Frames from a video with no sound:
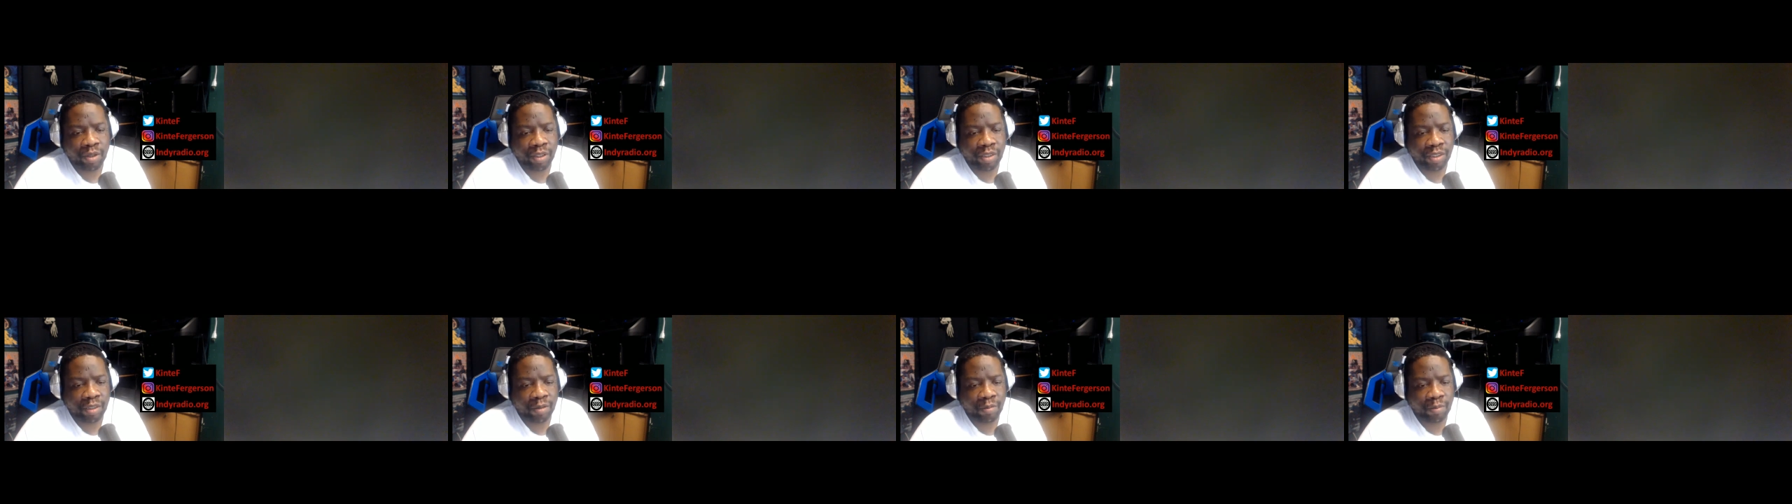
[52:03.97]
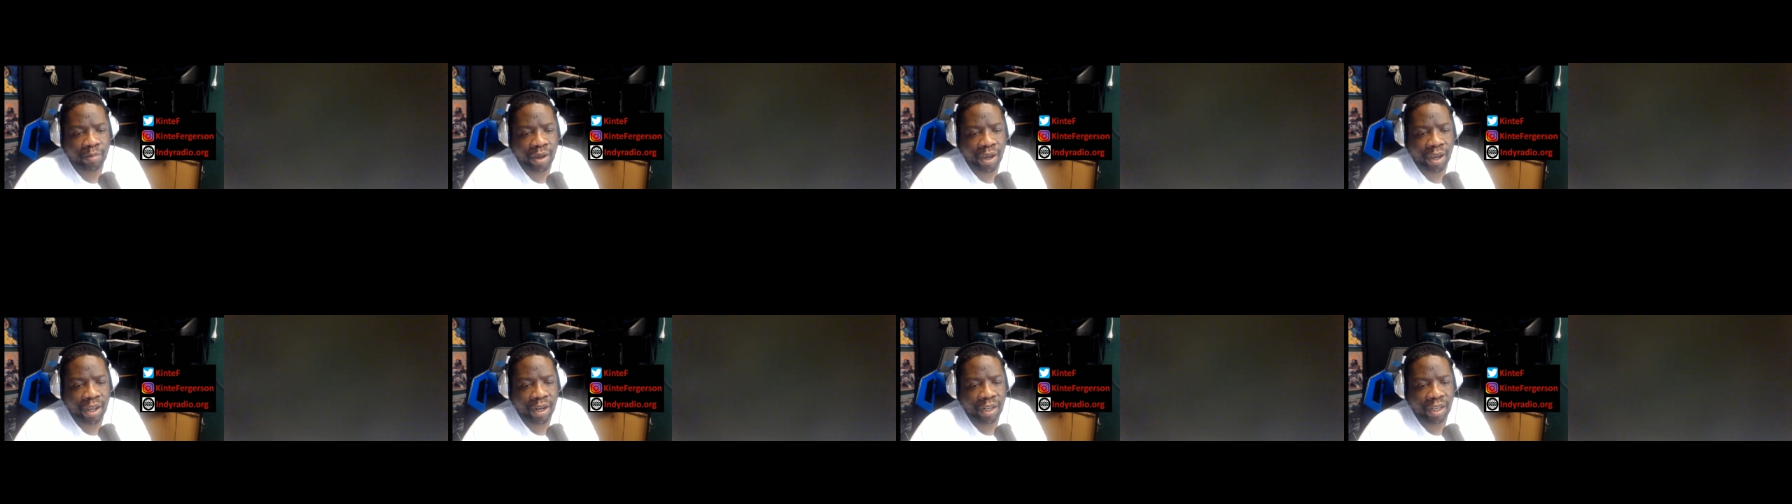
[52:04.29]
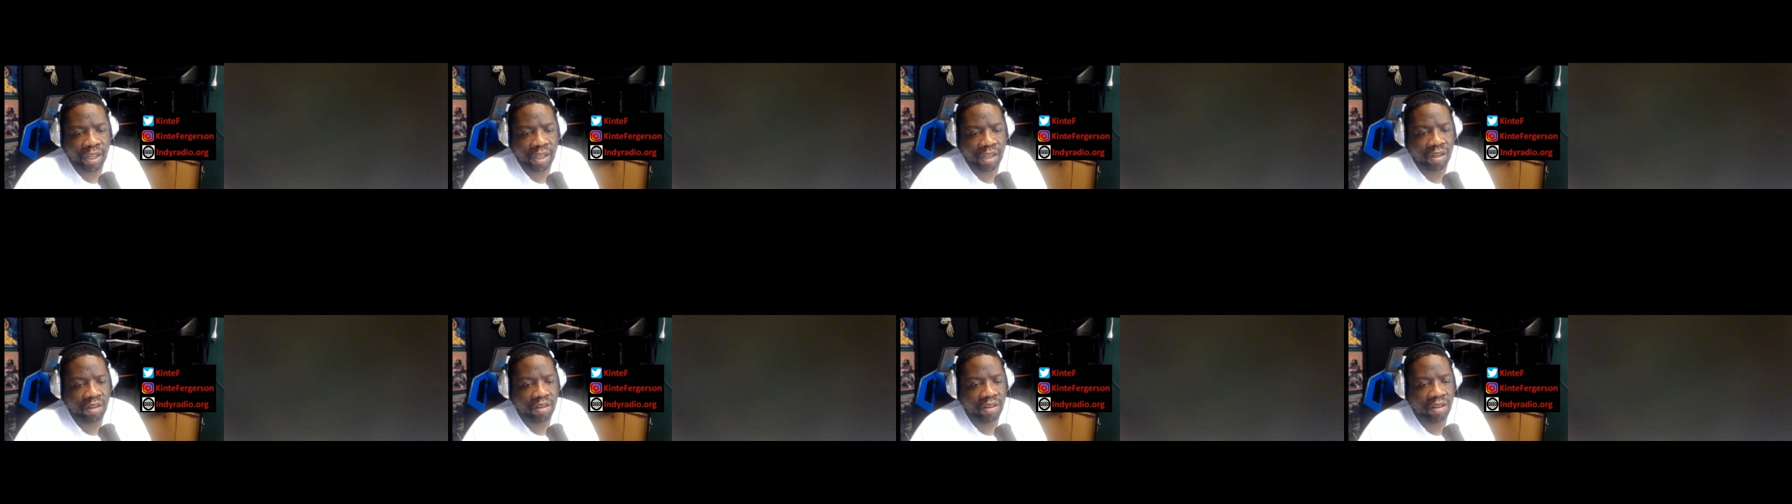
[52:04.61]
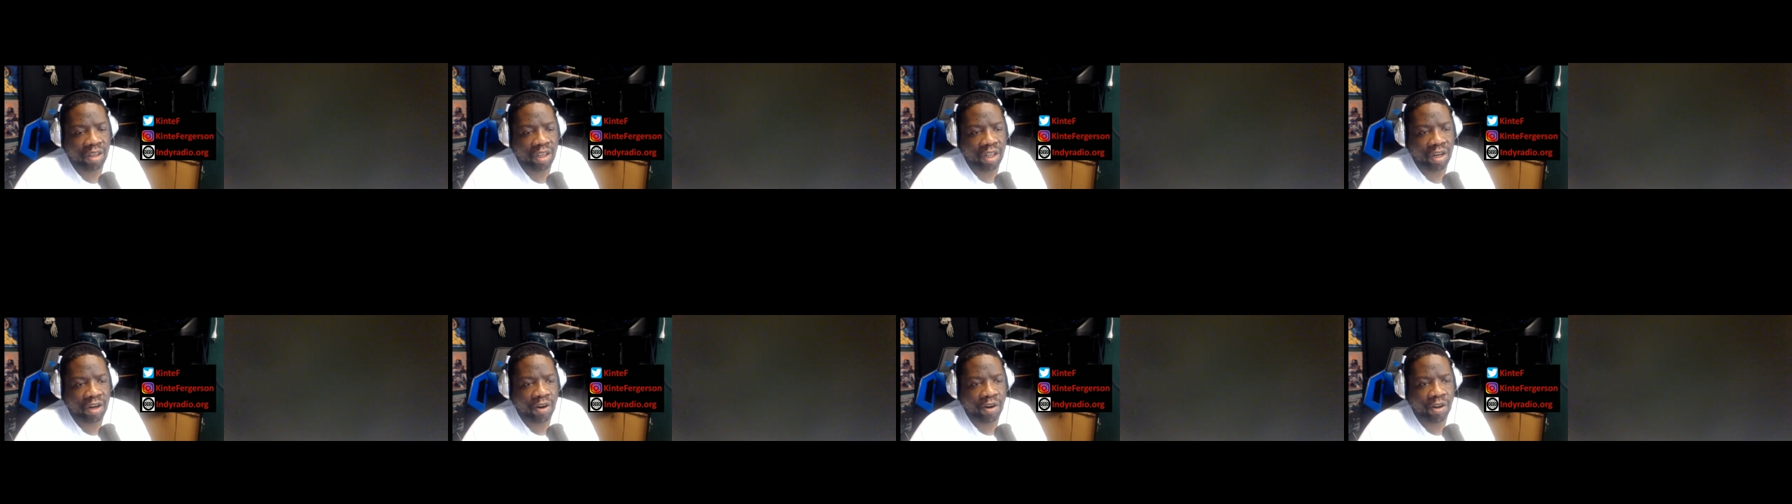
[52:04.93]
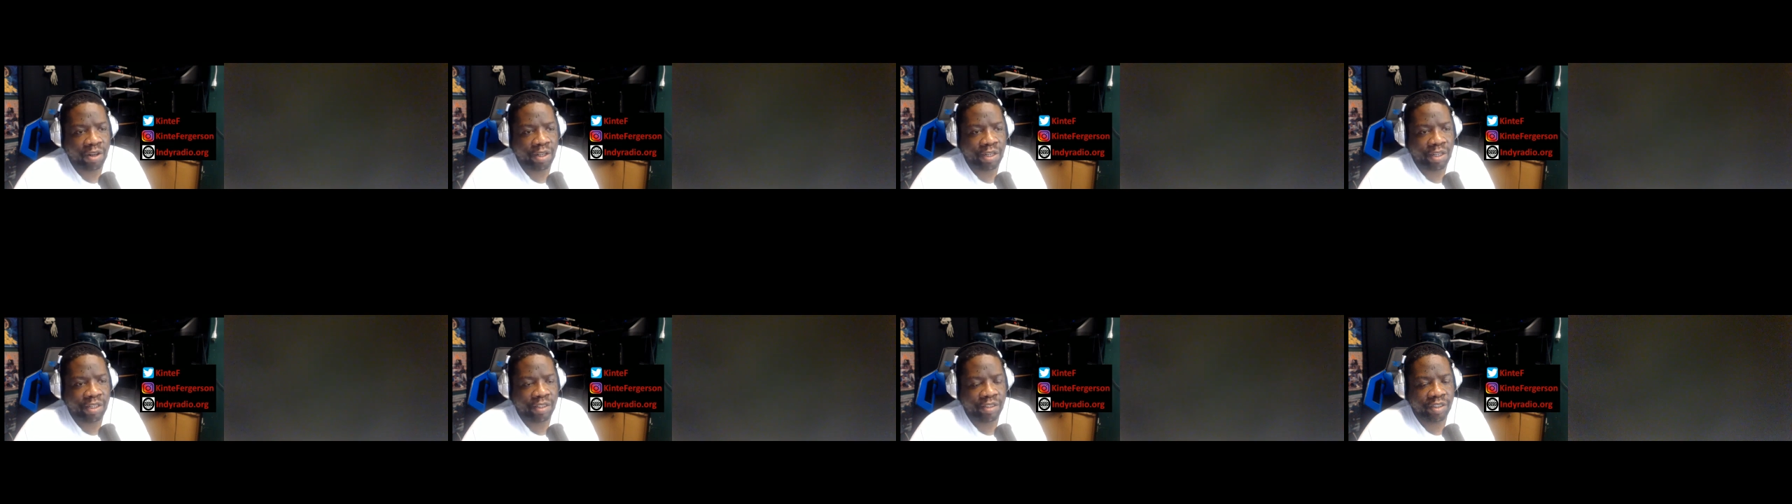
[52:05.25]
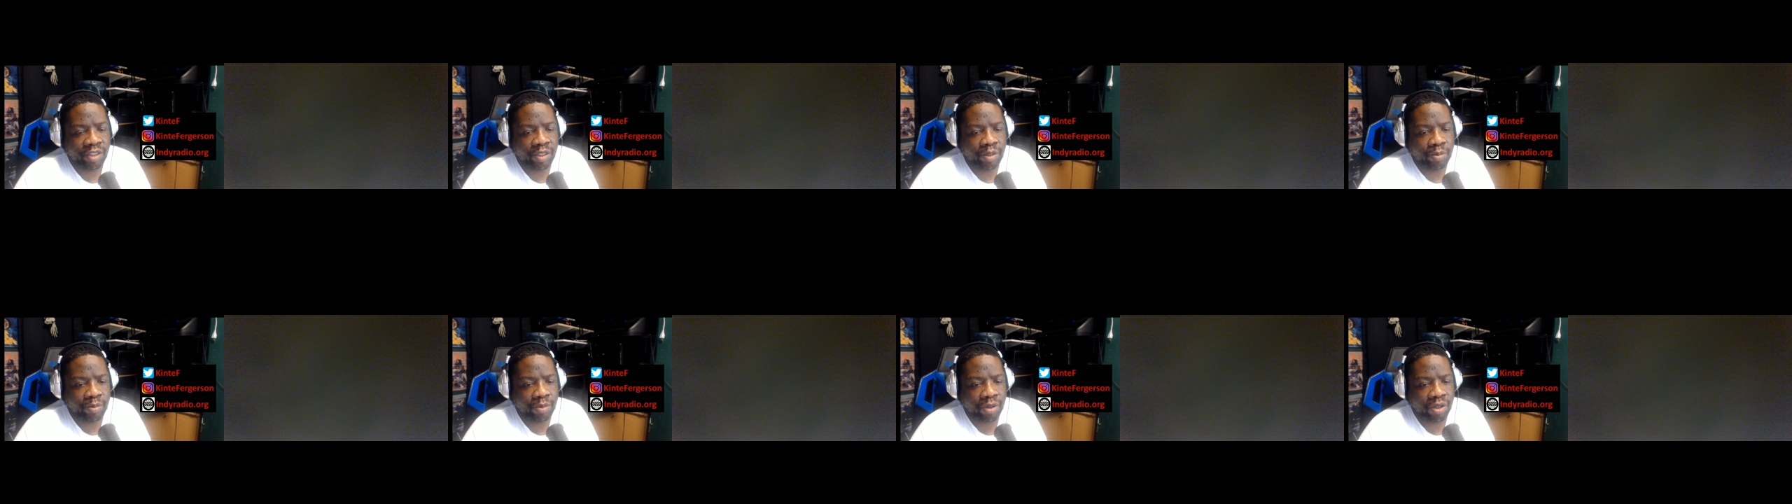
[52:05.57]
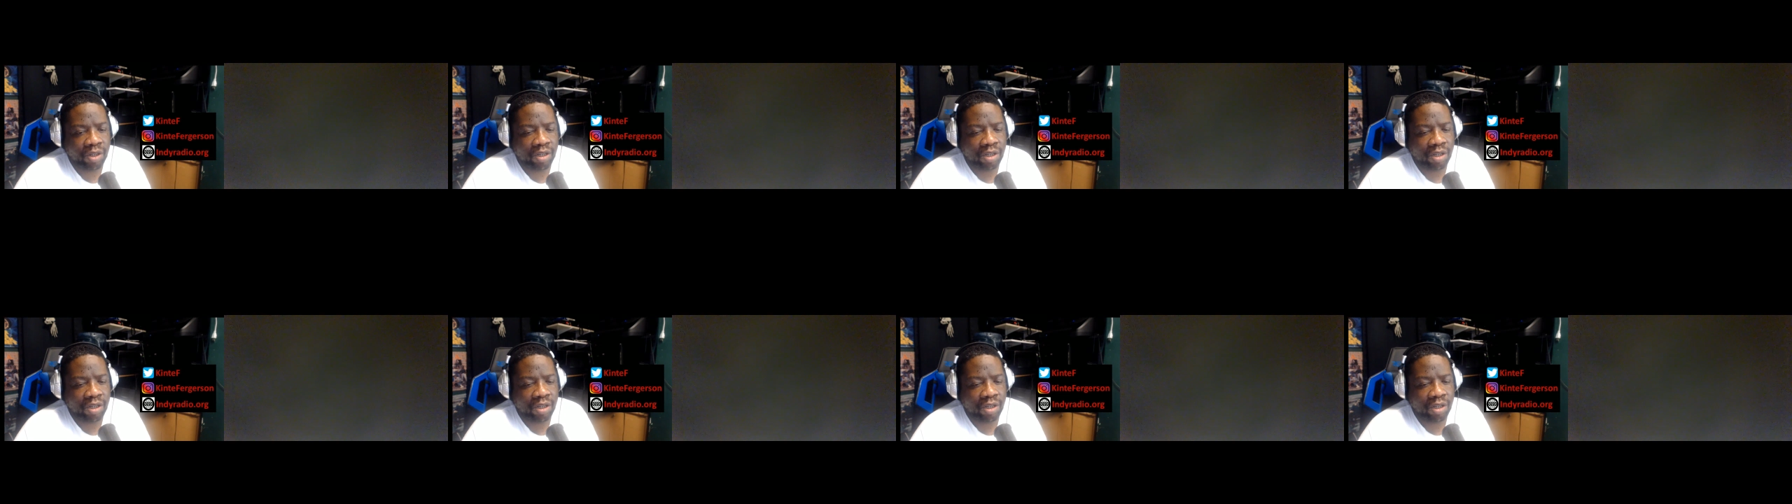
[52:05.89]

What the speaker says: somebody in early December,